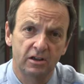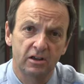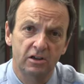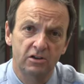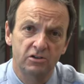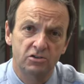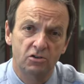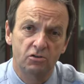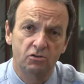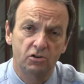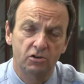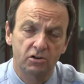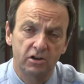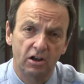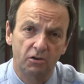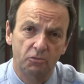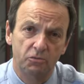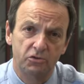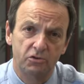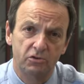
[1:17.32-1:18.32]
So good
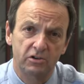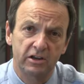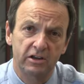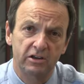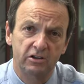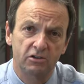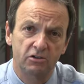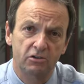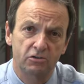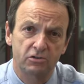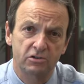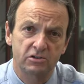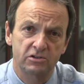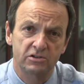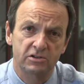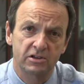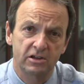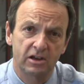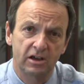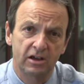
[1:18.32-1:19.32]
luck with your clinical
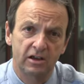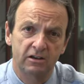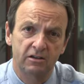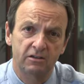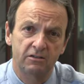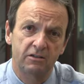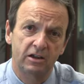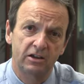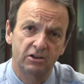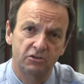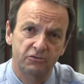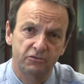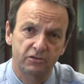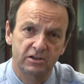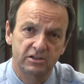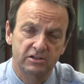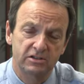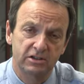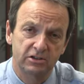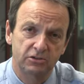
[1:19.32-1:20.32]
audits, and thank you for
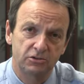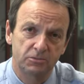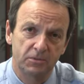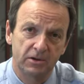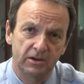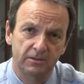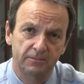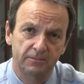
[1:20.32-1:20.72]
listening to me.